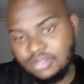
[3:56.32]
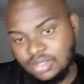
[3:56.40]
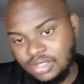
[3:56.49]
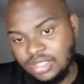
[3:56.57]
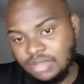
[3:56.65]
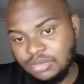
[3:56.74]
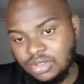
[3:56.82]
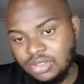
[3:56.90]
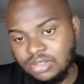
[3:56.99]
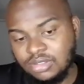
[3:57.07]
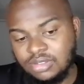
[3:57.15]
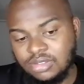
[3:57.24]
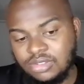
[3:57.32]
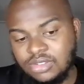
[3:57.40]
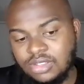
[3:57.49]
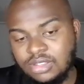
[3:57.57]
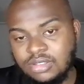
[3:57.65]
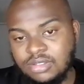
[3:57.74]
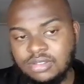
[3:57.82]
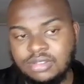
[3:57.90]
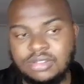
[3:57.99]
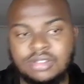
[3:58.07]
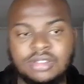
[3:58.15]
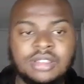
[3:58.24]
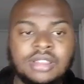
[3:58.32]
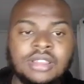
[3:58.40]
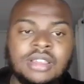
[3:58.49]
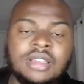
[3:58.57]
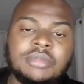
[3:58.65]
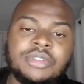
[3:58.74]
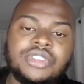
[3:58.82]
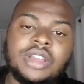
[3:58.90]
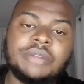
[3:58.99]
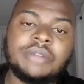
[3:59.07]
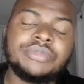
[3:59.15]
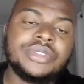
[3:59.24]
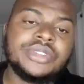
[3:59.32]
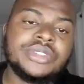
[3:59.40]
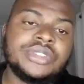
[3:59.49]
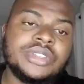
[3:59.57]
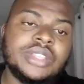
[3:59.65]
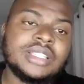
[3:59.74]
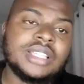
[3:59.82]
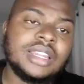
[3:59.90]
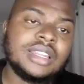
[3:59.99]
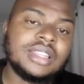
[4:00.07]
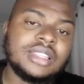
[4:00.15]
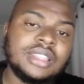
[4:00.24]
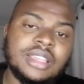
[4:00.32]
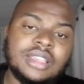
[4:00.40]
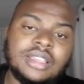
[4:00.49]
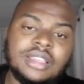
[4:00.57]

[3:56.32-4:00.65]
it comes on, you see? But yeah, so that's kind of the thing.